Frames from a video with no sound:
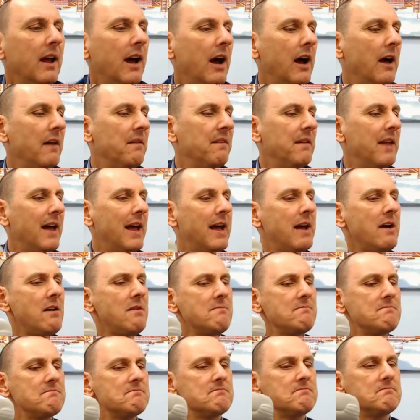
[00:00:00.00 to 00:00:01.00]
And
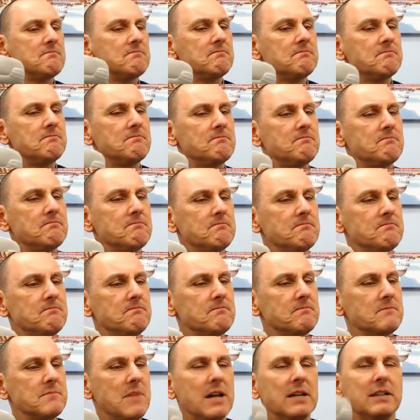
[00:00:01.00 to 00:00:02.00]
now,
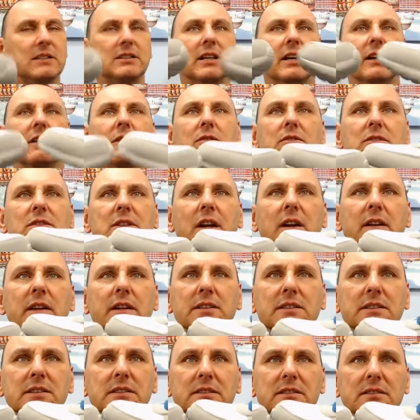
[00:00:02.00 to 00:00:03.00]
actually, it looks like
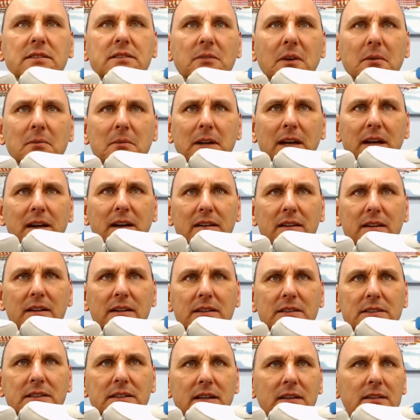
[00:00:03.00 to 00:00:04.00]
there's... 1 minute,
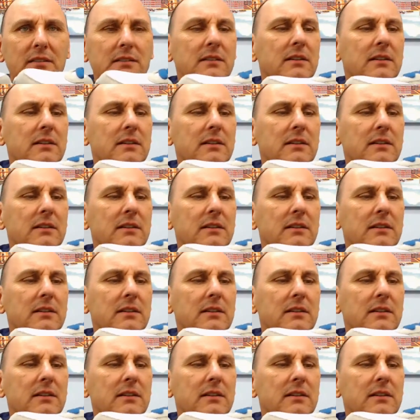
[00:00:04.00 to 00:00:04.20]
is that?